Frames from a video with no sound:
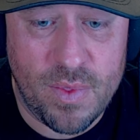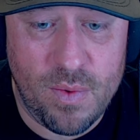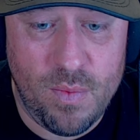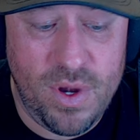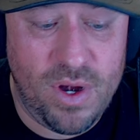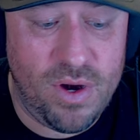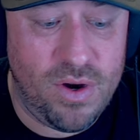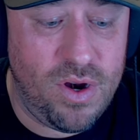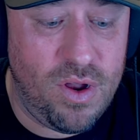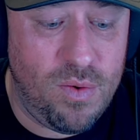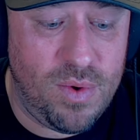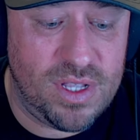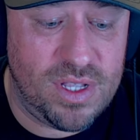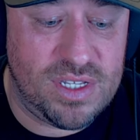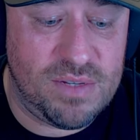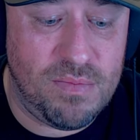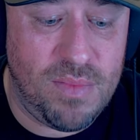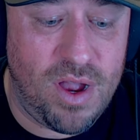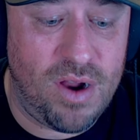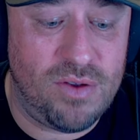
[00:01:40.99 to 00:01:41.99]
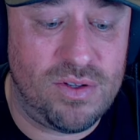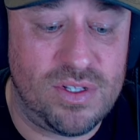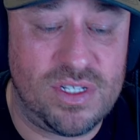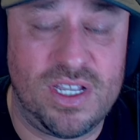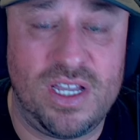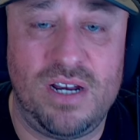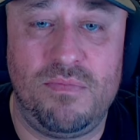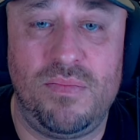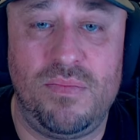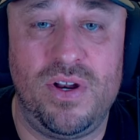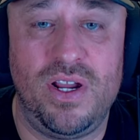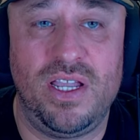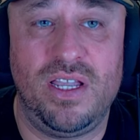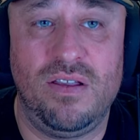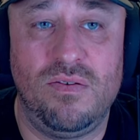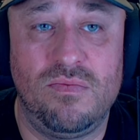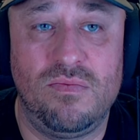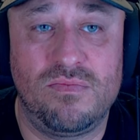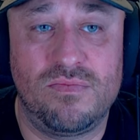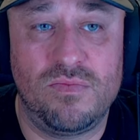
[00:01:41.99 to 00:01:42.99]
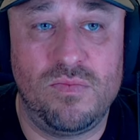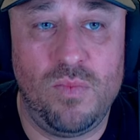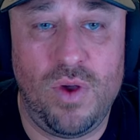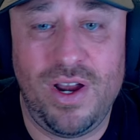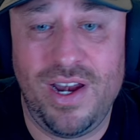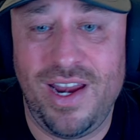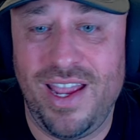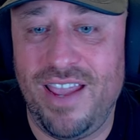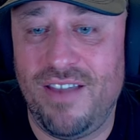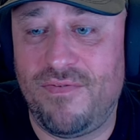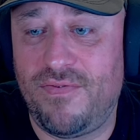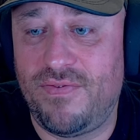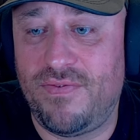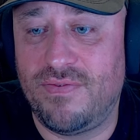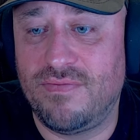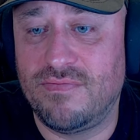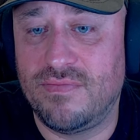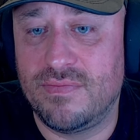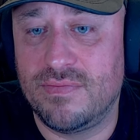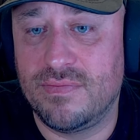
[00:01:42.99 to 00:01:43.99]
We don't know what tomorrow's going to bring. What if?